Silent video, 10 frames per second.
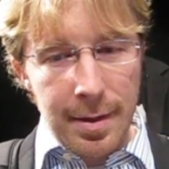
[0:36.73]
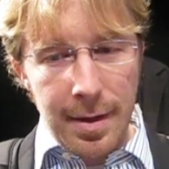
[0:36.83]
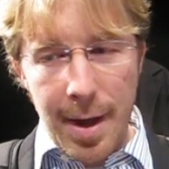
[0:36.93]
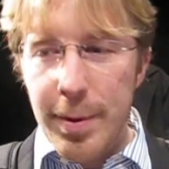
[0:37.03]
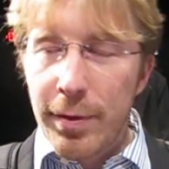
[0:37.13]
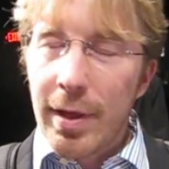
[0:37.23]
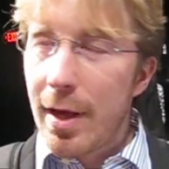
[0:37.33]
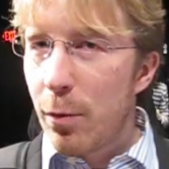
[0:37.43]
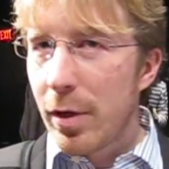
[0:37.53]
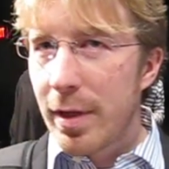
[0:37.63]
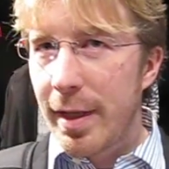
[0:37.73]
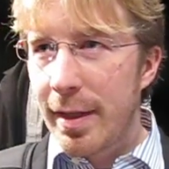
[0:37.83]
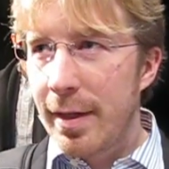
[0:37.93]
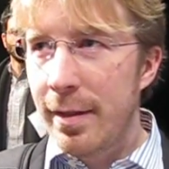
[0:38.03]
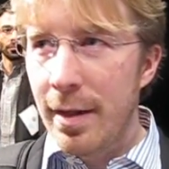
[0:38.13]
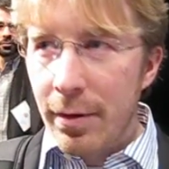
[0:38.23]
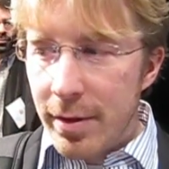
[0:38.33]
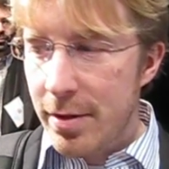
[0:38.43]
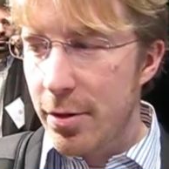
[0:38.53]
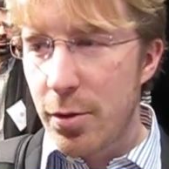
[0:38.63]
I've been doing a lot of work lately, in
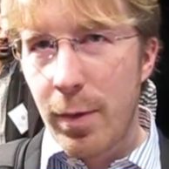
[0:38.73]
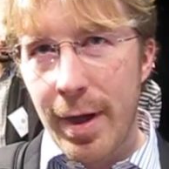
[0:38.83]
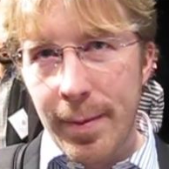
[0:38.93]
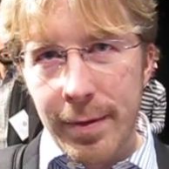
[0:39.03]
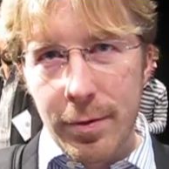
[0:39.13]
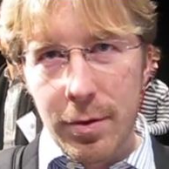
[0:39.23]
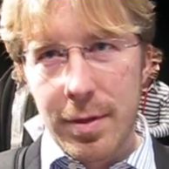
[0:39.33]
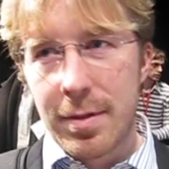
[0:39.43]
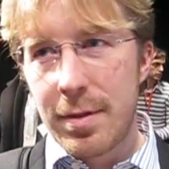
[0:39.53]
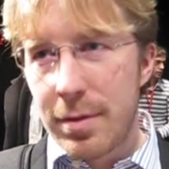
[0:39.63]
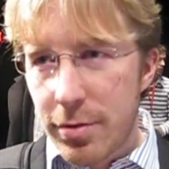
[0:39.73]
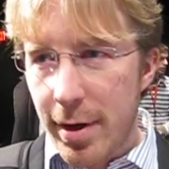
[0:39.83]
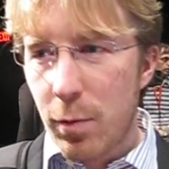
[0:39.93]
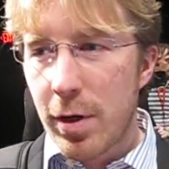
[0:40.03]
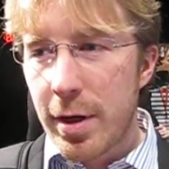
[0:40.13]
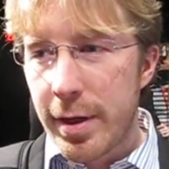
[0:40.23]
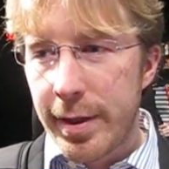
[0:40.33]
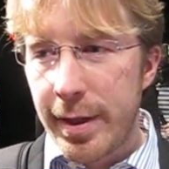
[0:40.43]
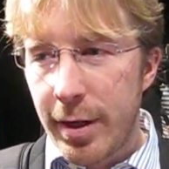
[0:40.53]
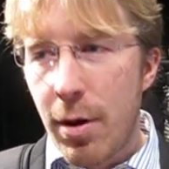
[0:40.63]
the social web, and of course trying to work
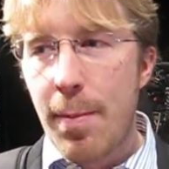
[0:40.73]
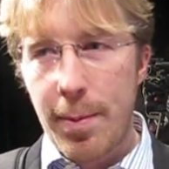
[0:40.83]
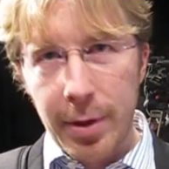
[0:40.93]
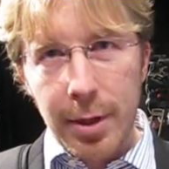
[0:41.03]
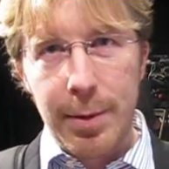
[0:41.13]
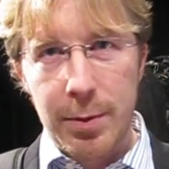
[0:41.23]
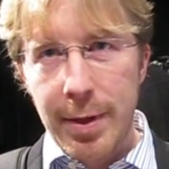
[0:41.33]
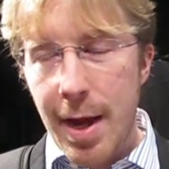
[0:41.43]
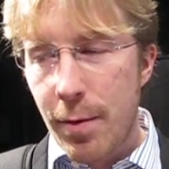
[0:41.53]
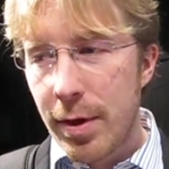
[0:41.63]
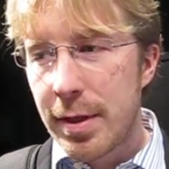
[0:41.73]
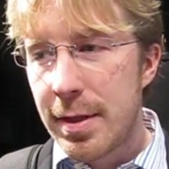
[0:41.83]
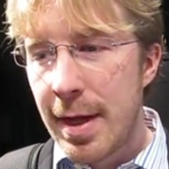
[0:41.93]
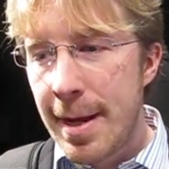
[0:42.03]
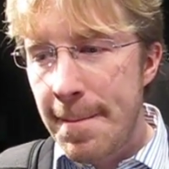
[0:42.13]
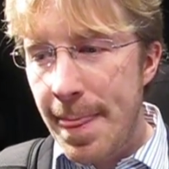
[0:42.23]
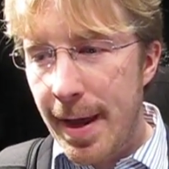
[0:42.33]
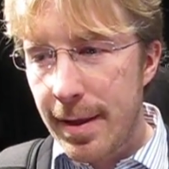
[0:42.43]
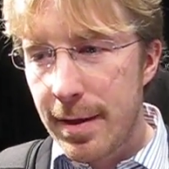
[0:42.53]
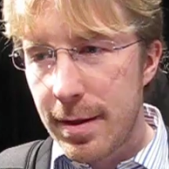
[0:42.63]
on interoperability between networks.
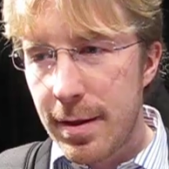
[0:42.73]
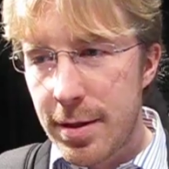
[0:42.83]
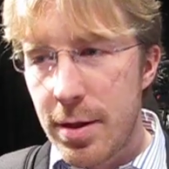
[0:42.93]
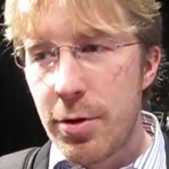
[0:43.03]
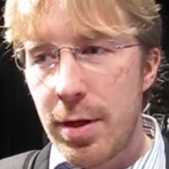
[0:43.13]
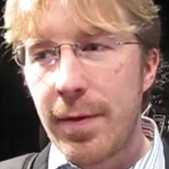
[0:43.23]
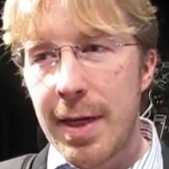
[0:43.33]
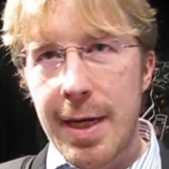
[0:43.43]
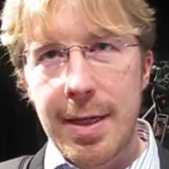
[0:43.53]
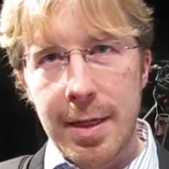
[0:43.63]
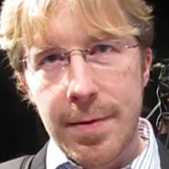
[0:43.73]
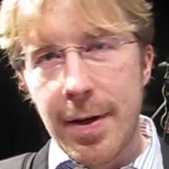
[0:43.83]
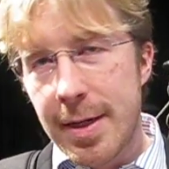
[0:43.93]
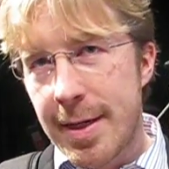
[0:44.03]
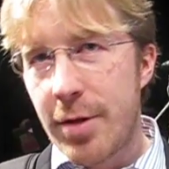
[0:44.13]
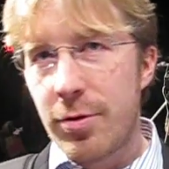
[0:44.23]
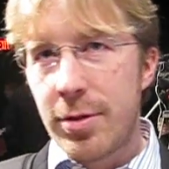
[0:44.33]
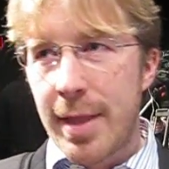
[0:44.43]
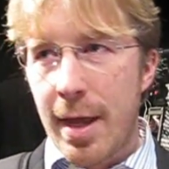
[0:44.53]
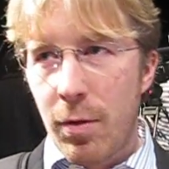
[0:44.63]
And this notion of connecting is very central
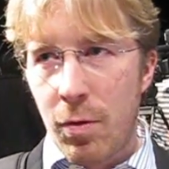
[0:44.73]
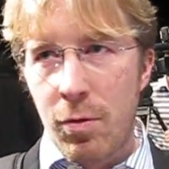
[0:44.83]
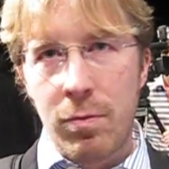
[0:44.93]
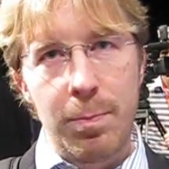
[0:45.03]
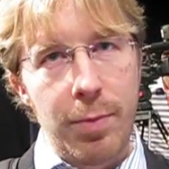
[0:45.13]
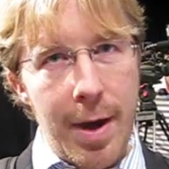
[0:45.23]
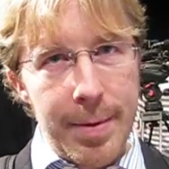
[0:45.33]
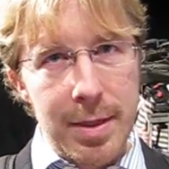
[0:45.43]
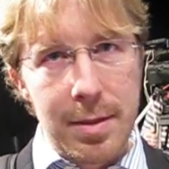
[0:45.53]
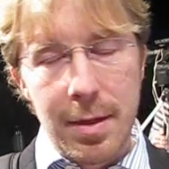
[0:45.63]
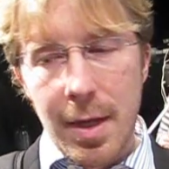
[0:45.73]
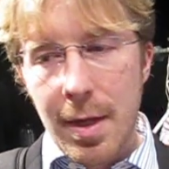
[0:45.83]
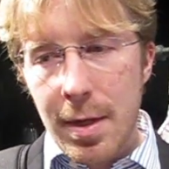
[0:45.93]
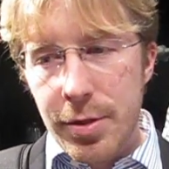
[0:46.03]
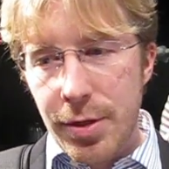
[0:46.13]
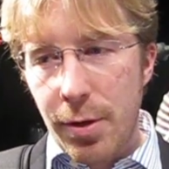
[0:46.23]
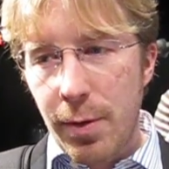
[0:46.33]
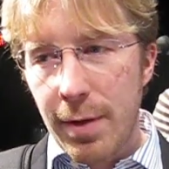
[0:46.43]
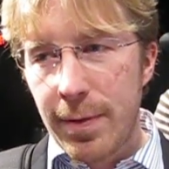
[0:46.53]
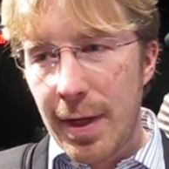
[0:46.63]
to that whole premise.
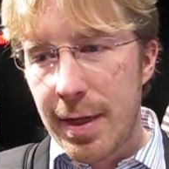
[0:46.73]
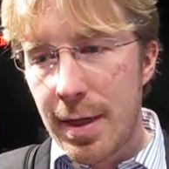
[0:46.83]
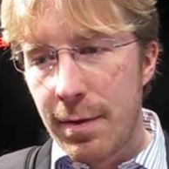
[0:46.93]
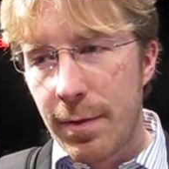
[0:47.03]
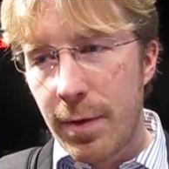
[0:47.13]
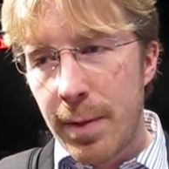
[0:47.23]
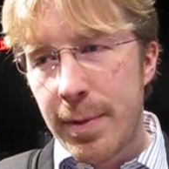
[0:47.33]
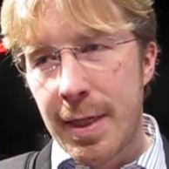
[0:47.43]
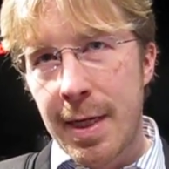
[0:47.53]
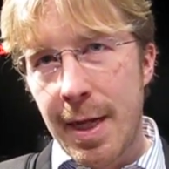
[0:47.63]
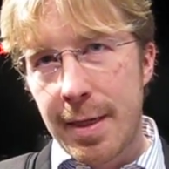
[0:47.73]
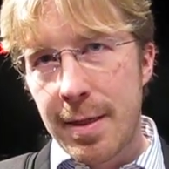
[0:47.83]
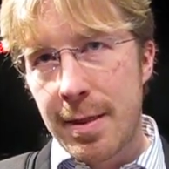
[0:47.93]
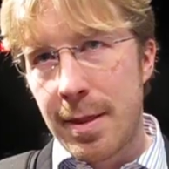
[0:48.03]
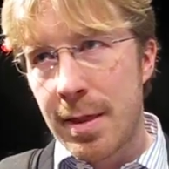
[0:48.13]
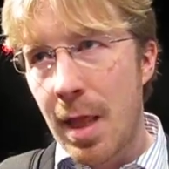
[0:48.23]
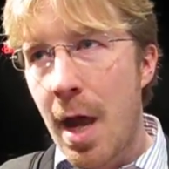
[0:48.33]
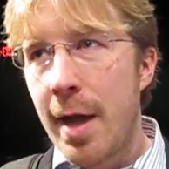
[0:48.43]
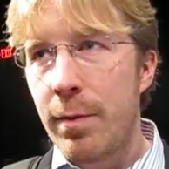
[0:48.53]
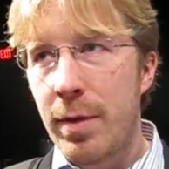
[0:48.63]
So if the idea of the freedom to connect is
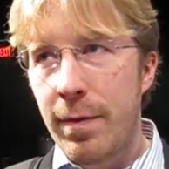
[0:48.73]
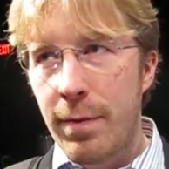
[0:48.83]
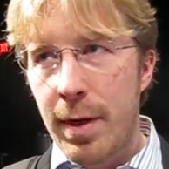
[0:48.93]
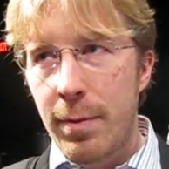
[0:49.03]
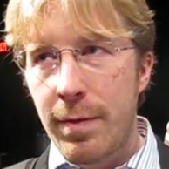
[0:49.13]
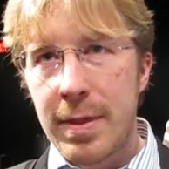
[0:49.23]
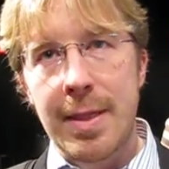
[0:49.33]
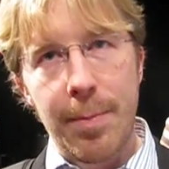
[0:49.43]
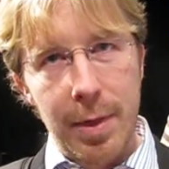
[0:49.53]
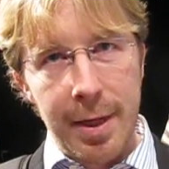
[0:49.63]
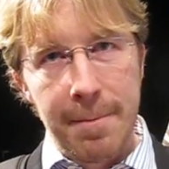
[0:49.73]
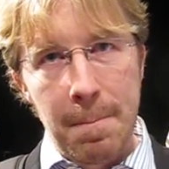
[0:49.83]
aligned with the freedom of assembly,